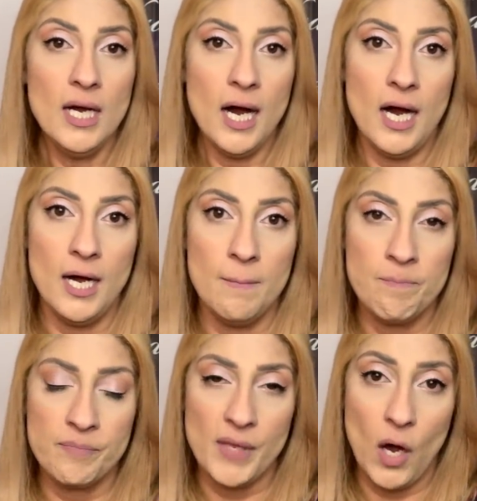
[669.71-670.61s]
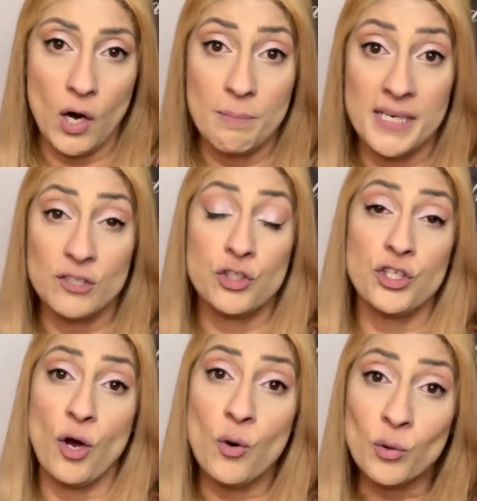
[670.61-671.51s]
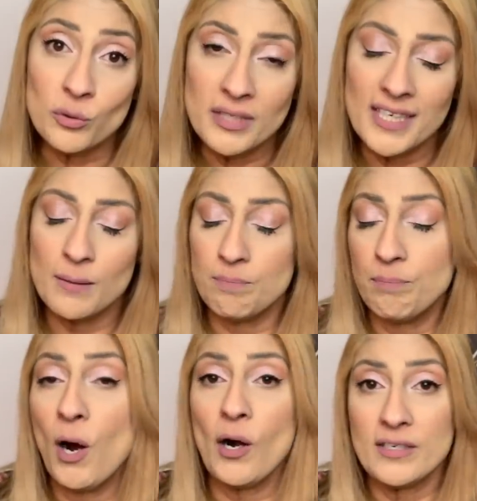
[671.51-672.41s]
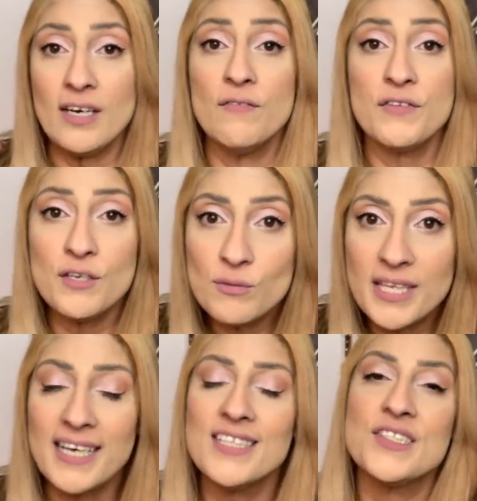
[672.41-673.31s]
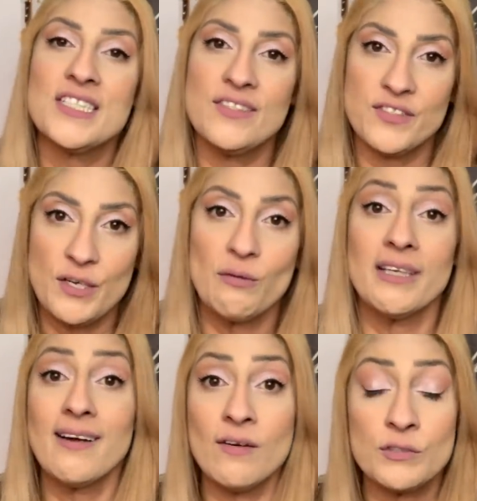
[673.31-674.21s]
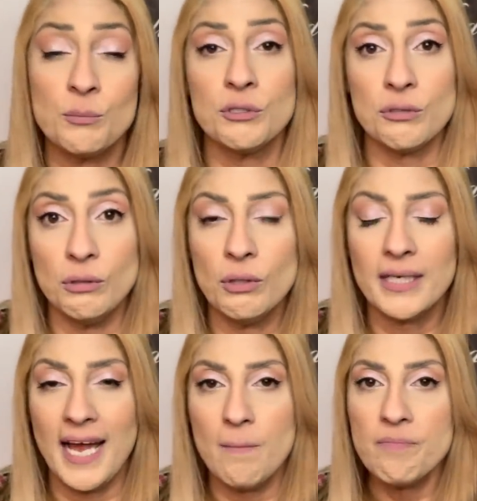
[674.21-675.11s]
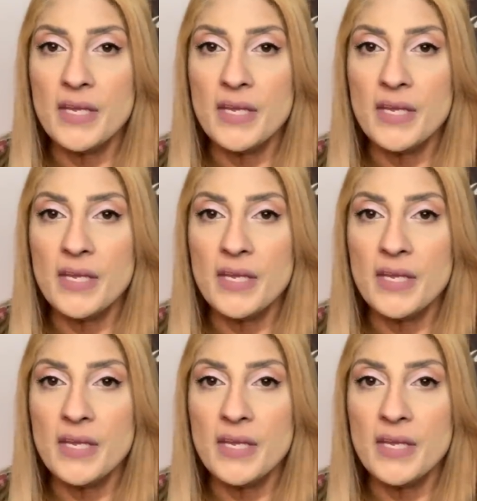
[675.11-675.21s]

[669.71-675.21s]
are being shown a part of you that isn't necessarily comfortable to look at.